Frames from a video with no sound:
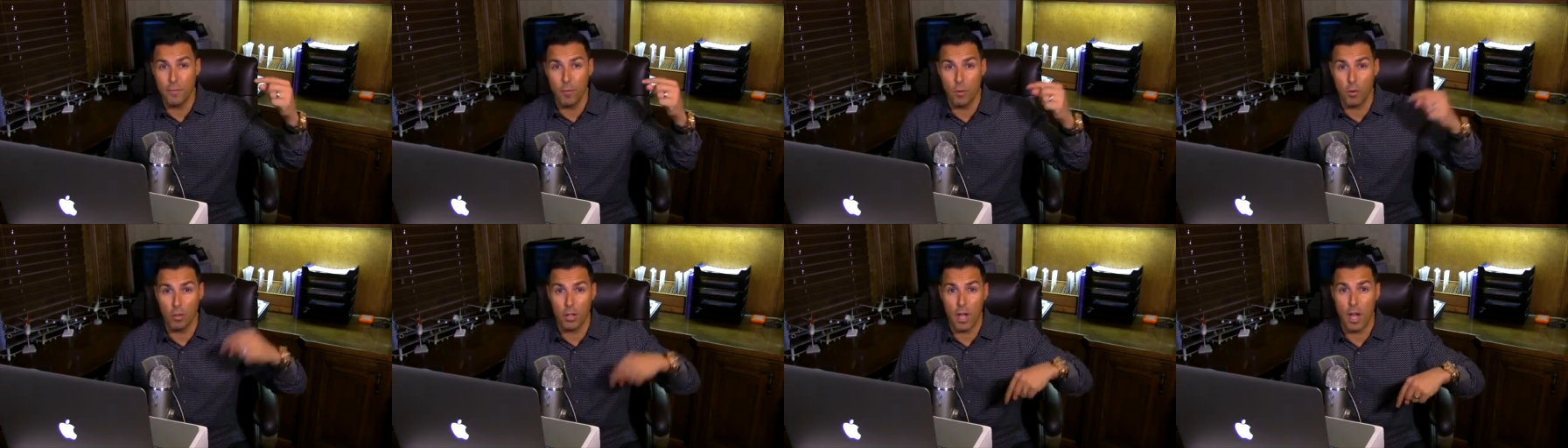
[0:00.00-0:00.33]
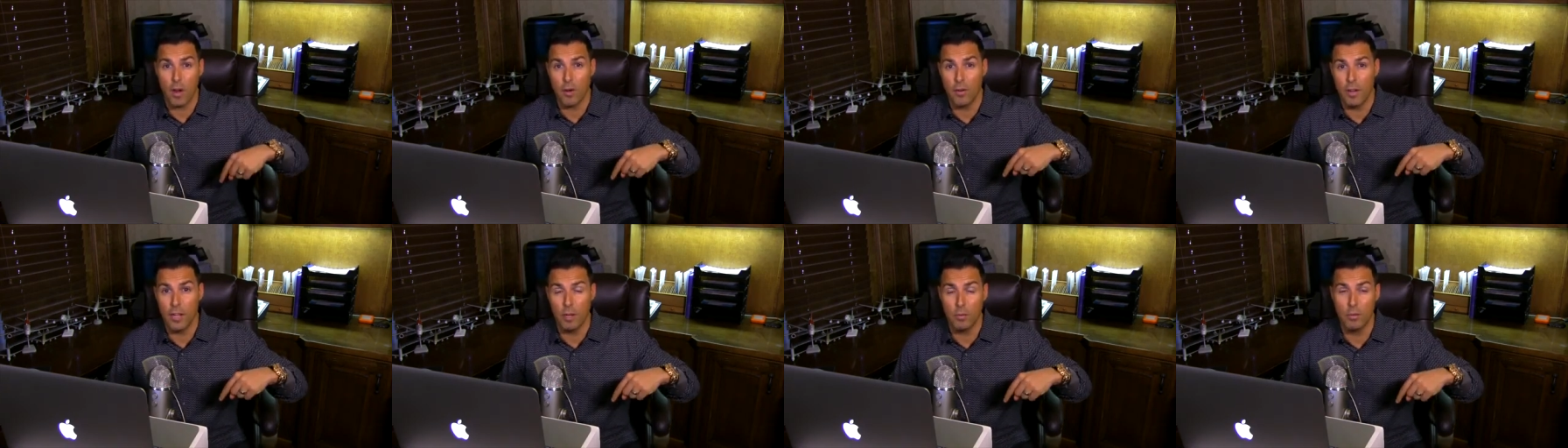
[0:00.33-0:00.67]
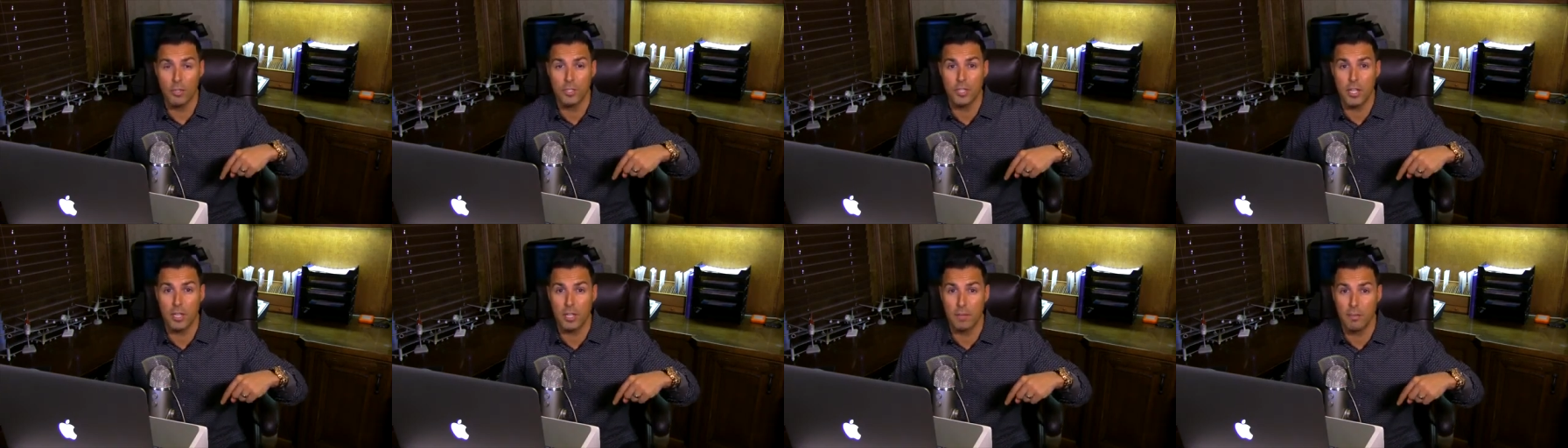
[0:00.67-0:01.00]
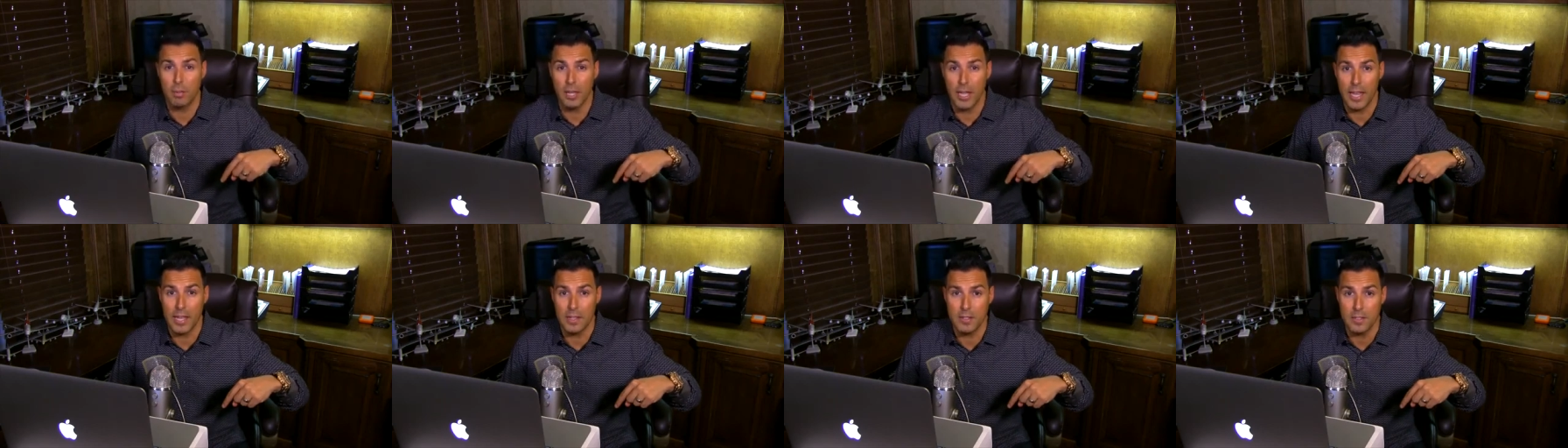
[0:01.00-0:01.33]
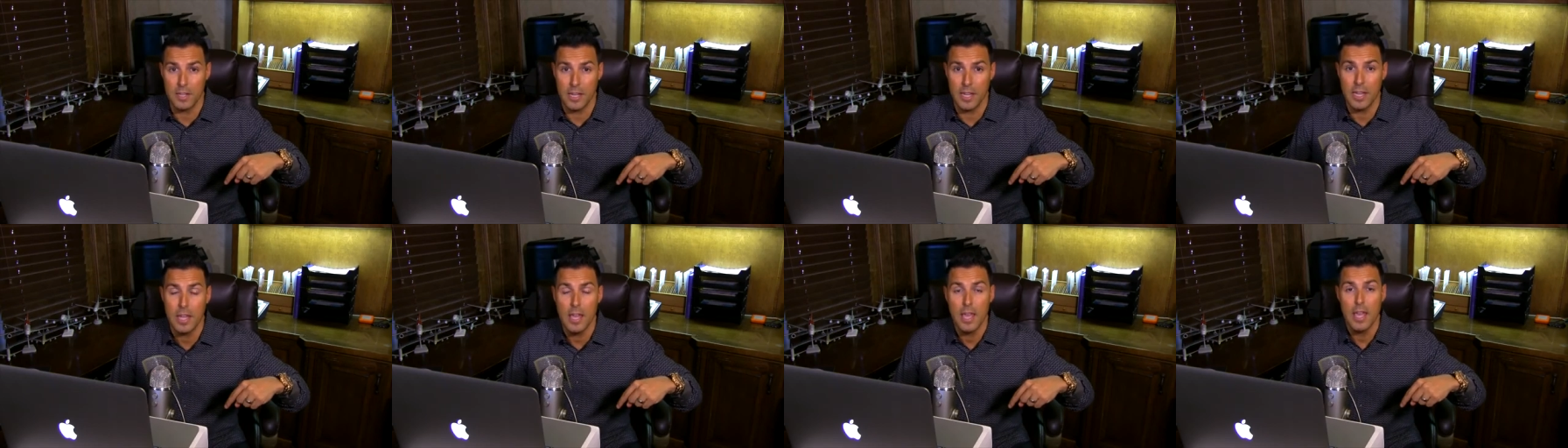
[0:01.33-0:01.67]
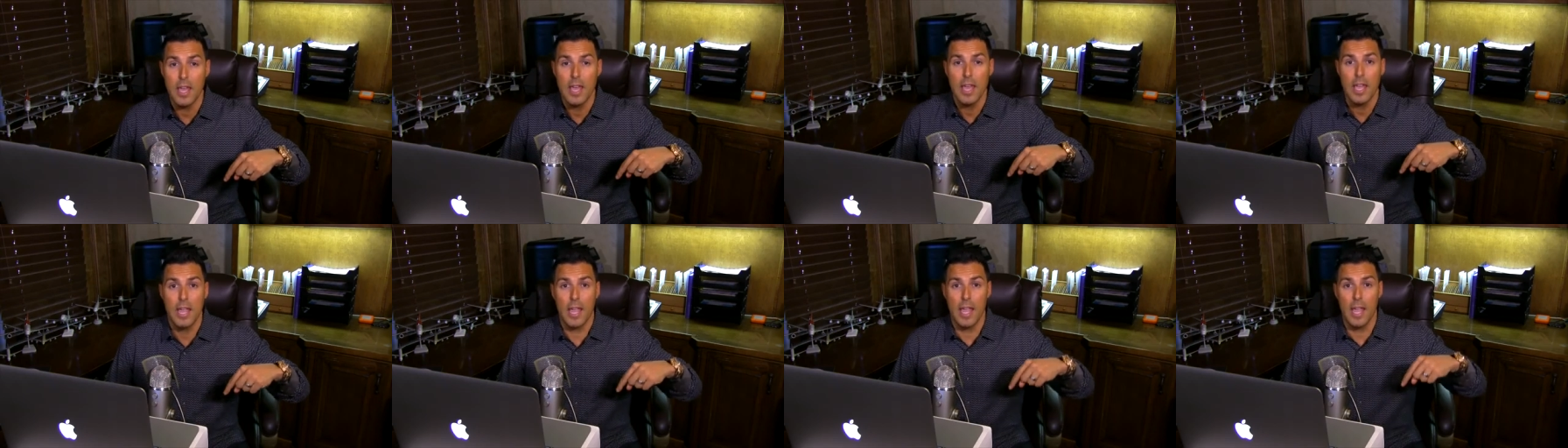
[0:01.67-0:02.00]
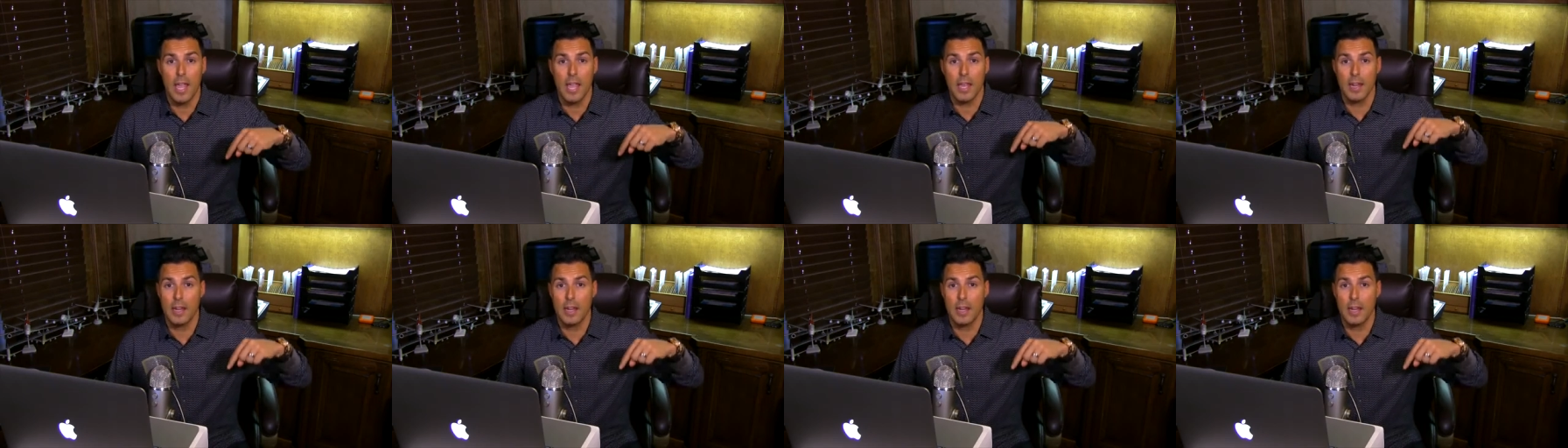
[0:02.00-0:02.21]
And I know you guys are going to be plugging into your regionals.